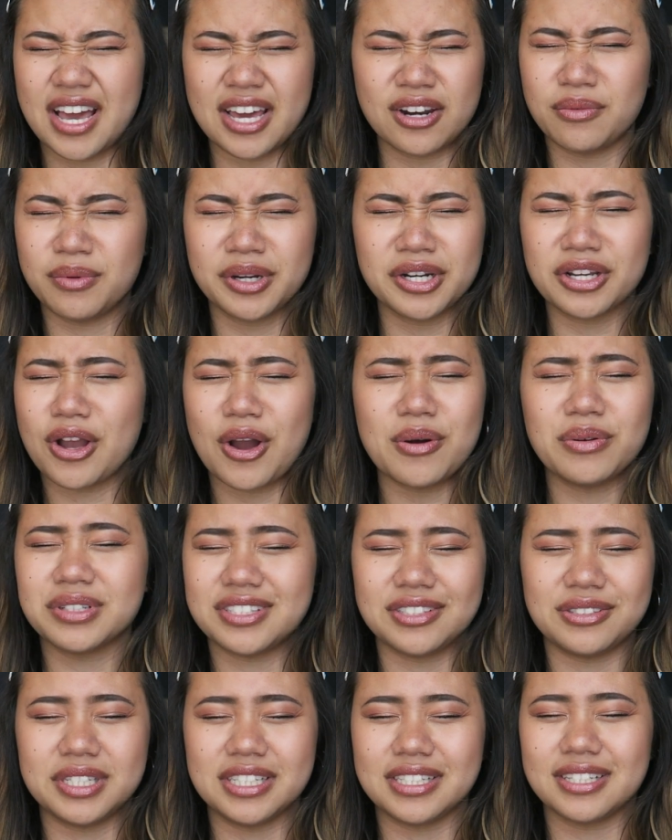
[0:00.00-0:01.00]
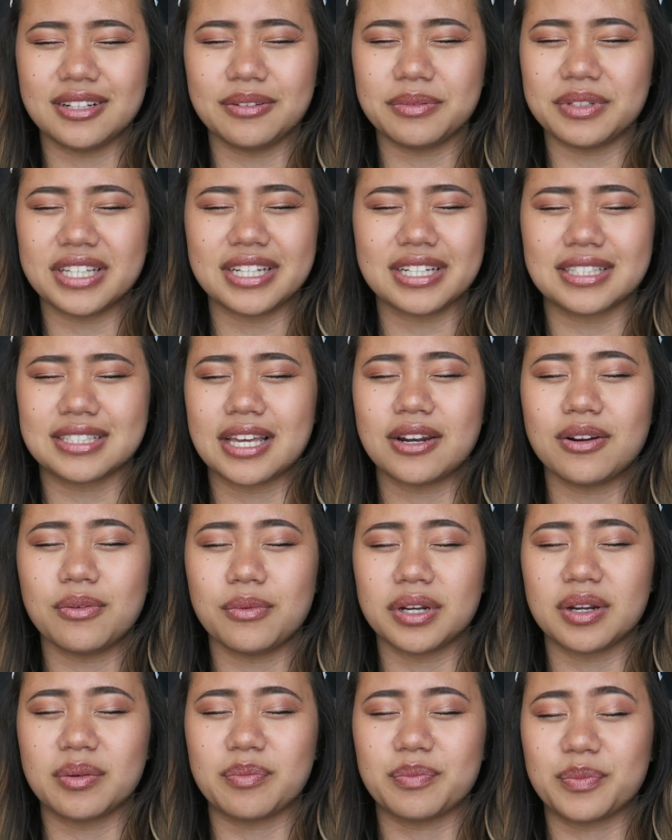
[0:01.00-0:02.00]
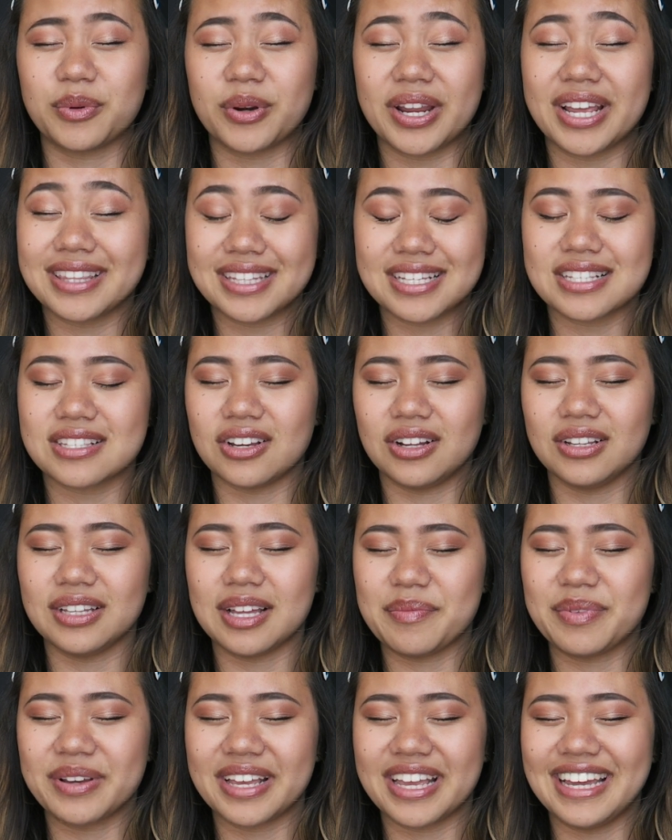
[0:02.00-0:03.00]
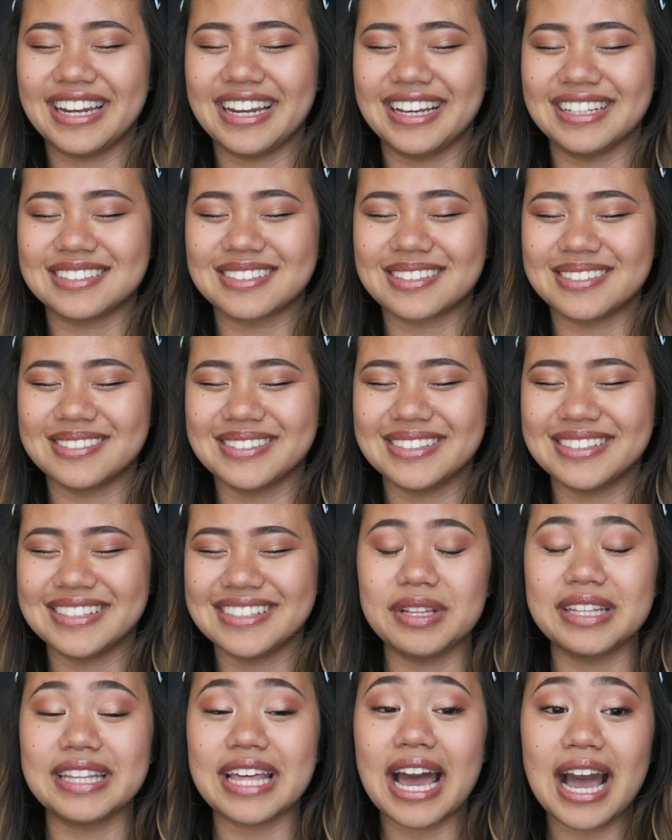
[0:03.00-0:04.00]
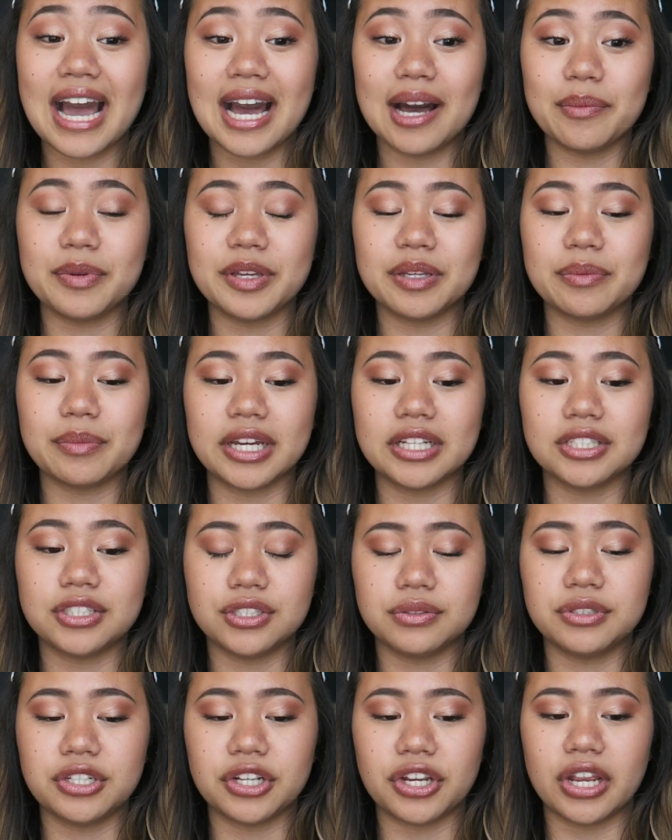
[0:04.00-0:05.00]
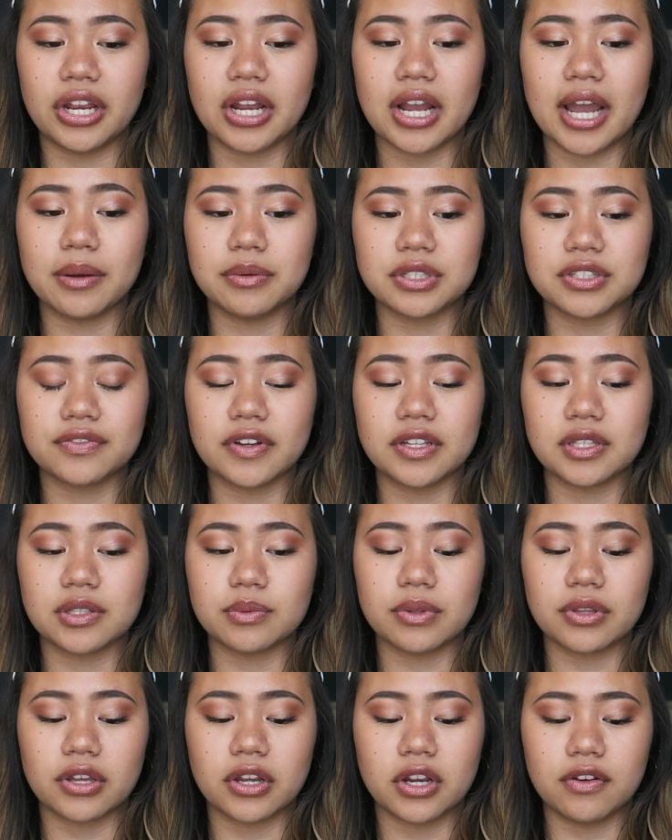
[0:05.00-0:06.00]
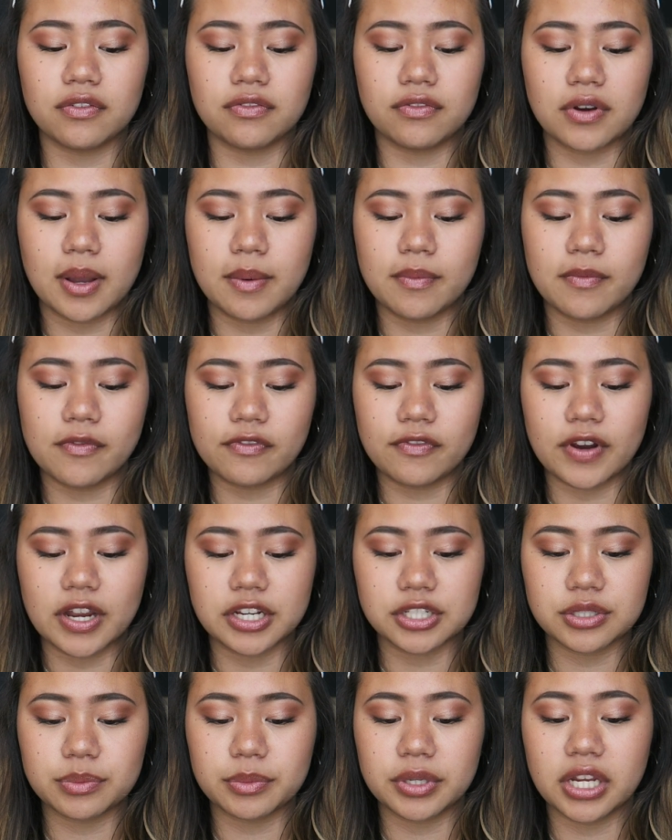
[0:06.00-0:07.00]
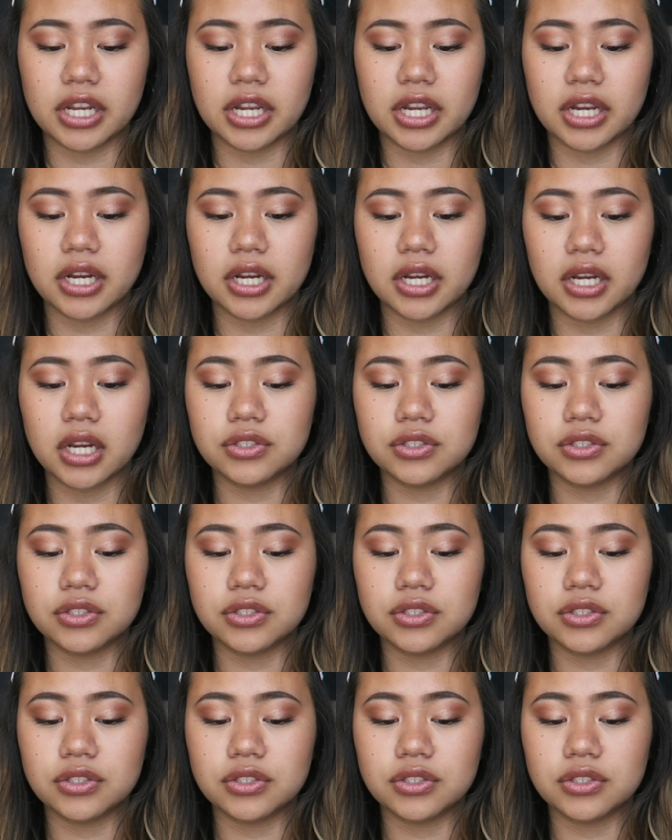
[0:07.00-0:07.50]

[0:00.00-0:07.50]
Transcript: I don't want to go into detail with it because I don't want to bring this all up again at school. And that happened my junior year. I was friends with her from freshman year